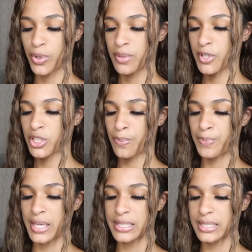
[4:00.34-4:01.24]
pretty much a
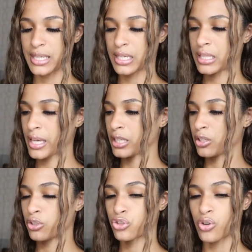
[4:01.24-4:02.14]
basic, like,
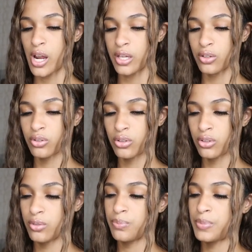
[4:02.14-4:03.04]
little
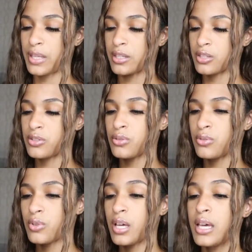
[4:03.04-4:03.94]
triangle bathing
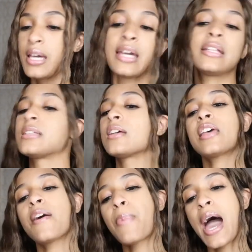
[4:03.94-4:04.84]
suit. It does
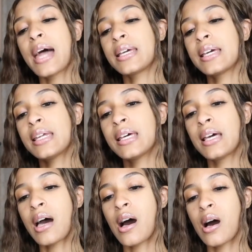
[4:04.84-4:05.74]
have padding in
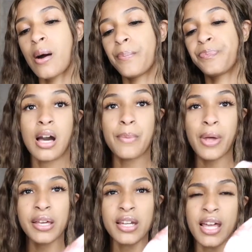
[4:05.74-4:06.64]
it. I'm
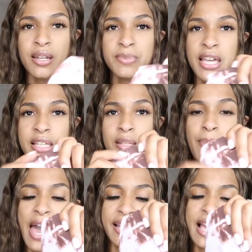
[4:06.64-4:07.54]
probably gonna end up taking the
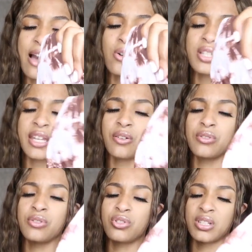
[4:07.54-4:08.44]
padding out because I
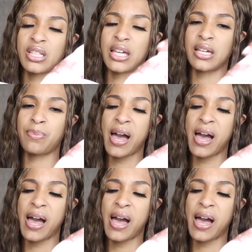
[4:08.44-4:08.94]
don't usually like